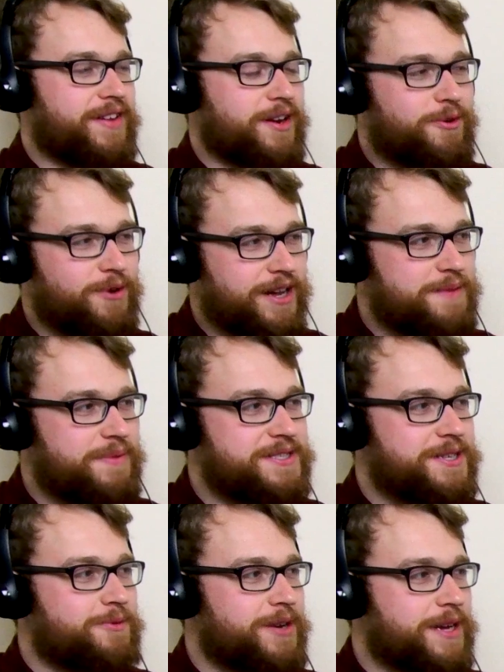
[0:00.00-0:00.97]
I had quite a
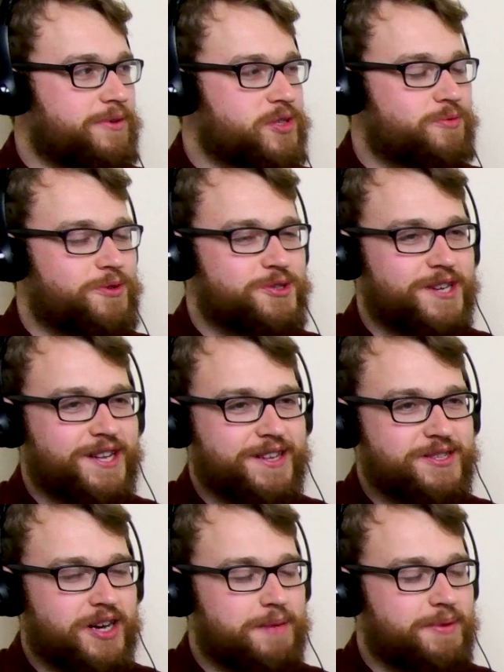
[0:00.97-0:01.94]
busy week with Swoosh
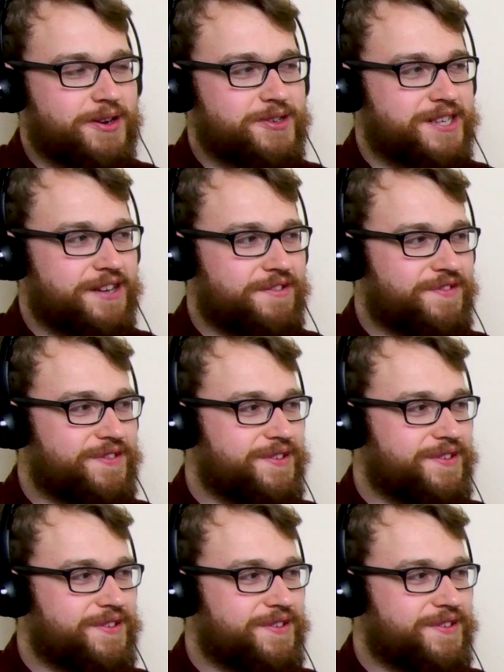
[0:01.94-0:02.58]
English. How about yourself?